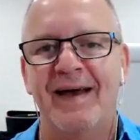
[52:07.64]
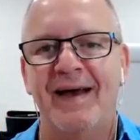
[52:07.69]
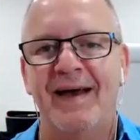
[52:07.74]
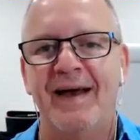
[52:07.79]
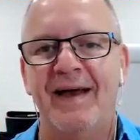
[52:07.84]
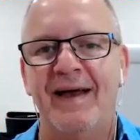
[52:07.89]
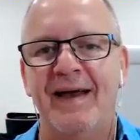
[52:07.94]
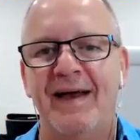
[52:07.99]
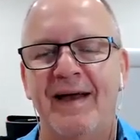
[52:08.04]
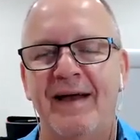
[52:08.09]

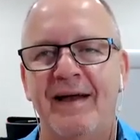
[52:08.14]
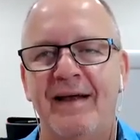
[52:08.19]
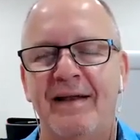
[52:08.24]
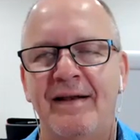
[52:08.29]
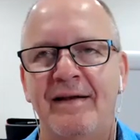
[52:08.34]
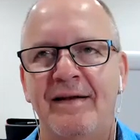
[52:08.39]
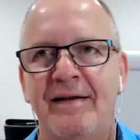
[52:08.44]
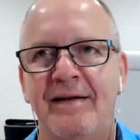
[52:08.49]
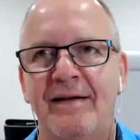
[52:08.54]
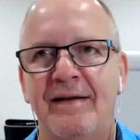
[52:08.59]

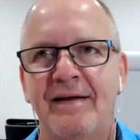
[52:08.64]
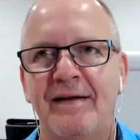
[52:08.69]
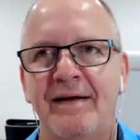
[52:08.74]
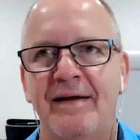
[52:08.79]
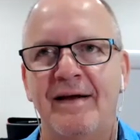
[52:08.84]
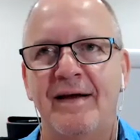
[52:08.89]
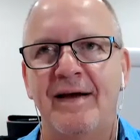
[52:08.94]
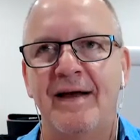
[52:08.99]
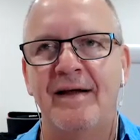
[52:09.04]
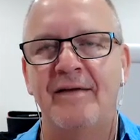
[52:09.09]
And
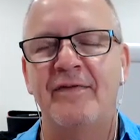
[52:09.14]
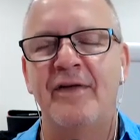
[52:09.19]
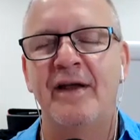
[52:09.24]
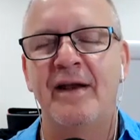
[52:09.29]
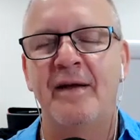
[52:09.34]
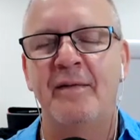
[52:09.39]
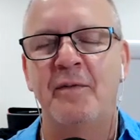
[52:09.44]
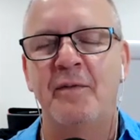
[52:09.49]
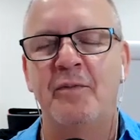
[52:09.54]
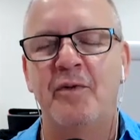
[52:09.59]
if they
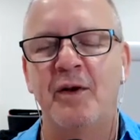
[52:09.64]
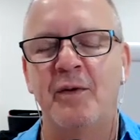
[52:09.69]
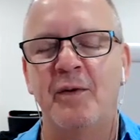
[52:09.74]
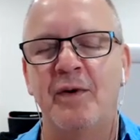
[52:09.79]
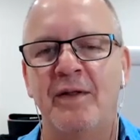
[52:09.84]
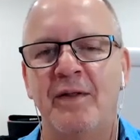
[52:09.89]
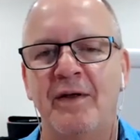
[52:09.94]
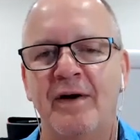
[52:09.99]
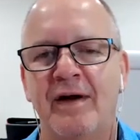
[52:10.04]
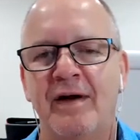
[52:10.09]
know me pretty
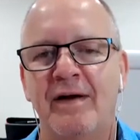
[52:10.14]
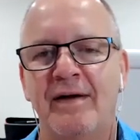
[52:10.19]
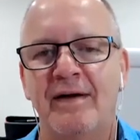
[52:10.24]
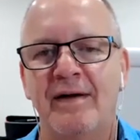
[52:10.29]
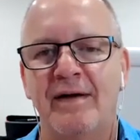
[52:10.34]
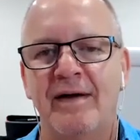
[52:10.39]
well, they'll go,